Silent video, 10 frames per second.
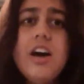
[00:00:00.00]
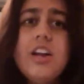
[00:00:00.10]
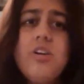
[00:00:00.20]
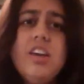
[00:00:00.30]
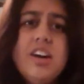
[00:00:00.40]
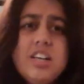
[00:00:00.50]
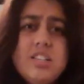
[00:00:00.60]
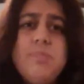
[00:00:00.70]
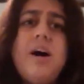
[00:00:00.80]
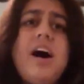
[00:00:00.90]
Now years
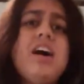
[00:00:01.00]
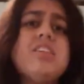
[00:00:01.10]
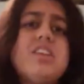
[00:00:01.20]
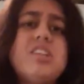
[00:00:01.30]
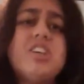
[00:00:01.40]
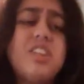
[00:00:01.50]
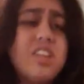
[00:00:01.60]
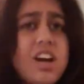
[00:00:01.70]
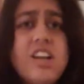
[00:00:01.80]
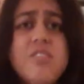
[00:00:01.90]
passed, and
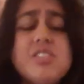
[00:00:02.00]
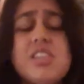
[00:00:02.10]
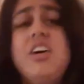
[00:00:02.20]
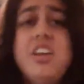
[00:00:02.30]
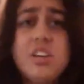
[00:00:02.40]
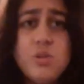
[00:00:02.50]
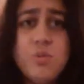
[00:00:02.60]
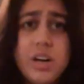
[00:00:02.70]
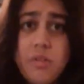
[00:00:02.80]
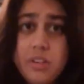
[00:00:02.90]
Shatakarni was learning to
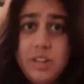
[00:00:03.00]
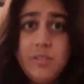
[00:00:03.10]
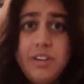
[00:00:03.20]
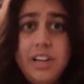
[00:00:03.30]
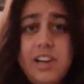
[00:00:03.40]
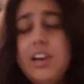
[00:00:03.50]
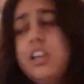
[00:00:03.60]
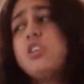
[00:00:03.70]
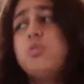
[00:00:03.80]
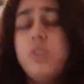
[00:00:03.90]
work with the wheel,
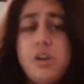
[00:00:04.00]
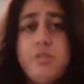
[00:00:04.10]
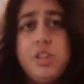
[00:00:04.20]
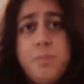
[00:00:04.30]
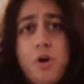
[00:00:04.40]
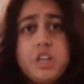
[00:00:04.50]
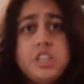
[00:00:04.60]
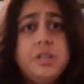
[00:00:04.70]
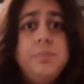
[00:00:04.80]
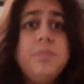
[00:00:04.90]
learning to work with the potter,